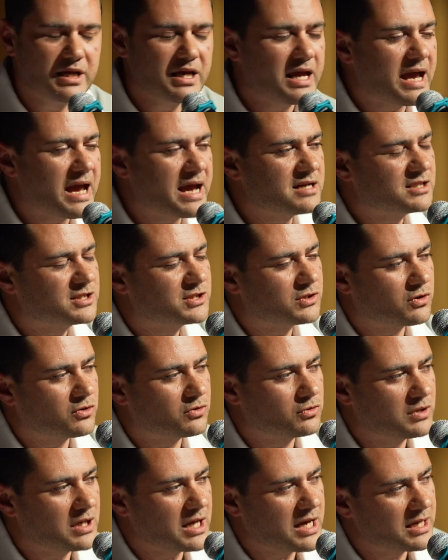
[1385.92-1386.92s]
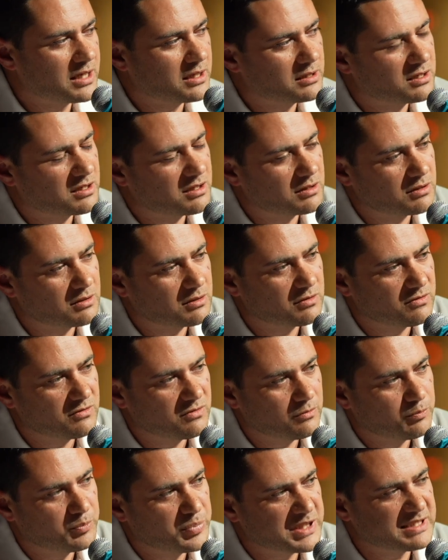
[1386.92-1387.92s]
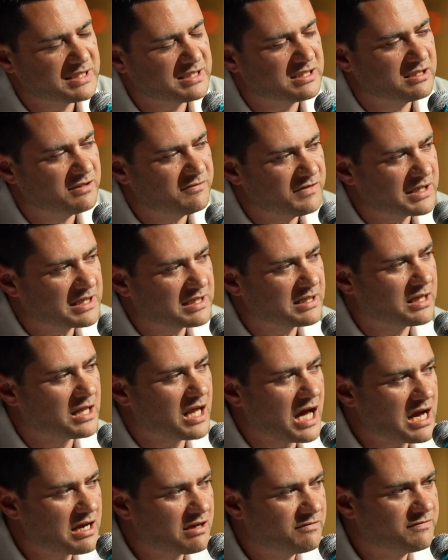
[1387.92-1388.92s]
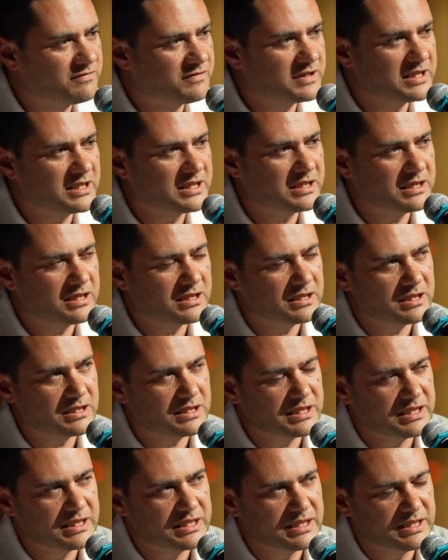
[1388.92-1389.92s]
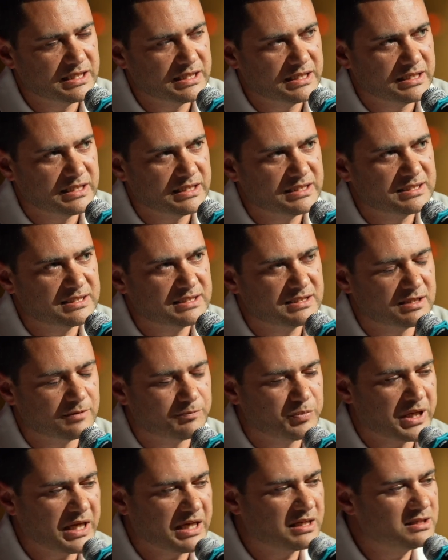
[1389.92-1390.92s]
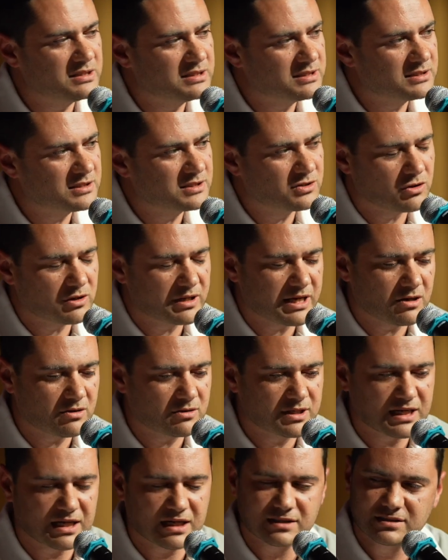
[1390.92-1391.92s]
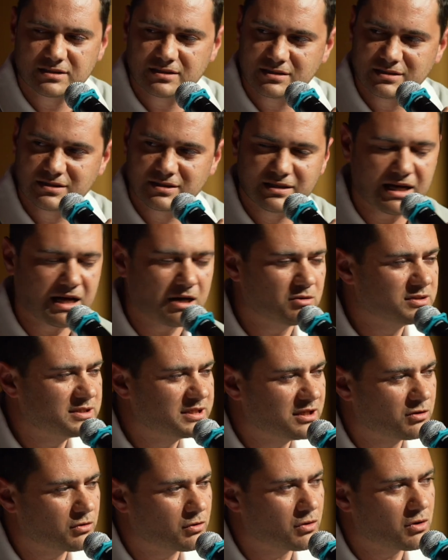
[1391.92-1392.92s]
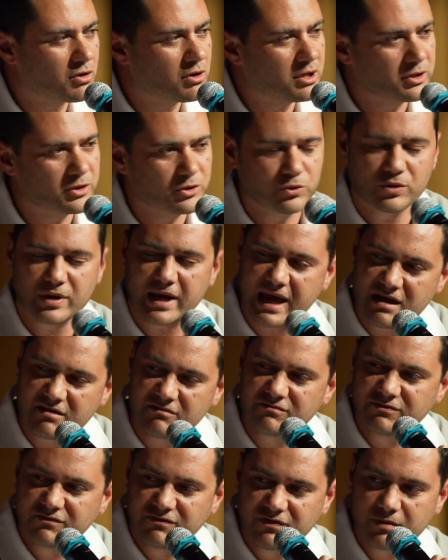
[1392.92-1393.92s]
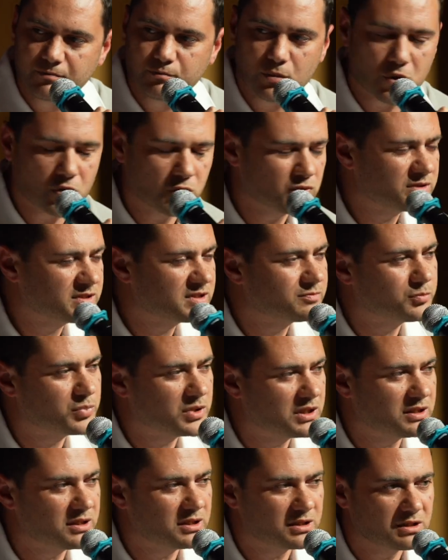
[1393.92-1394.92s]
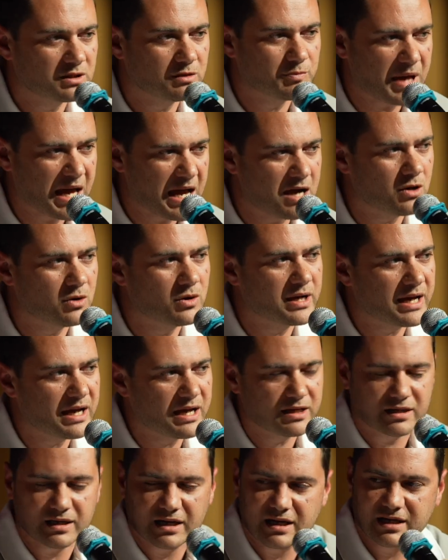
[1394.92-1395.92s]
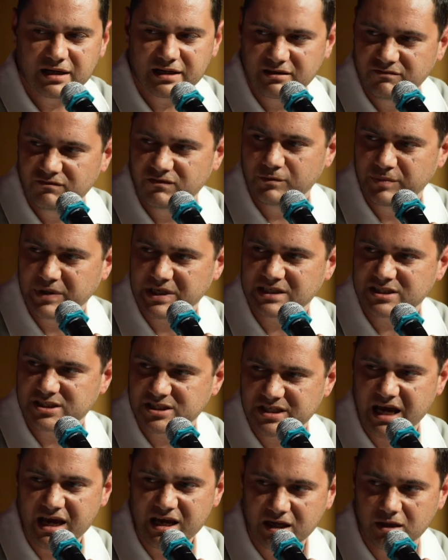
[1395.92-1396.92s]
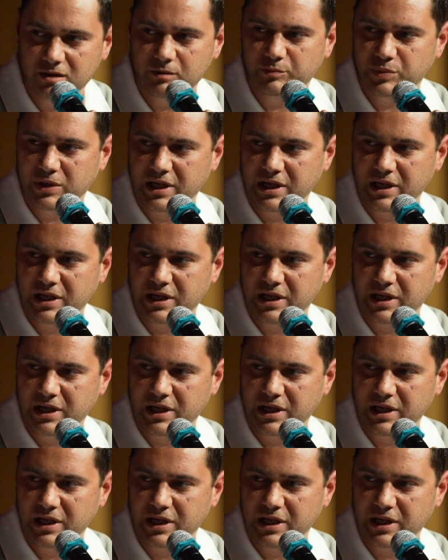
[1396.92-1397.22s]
And so, like, Pacific life is dependent on our cousins in Aotearoa who have the most political power and are in the best shape.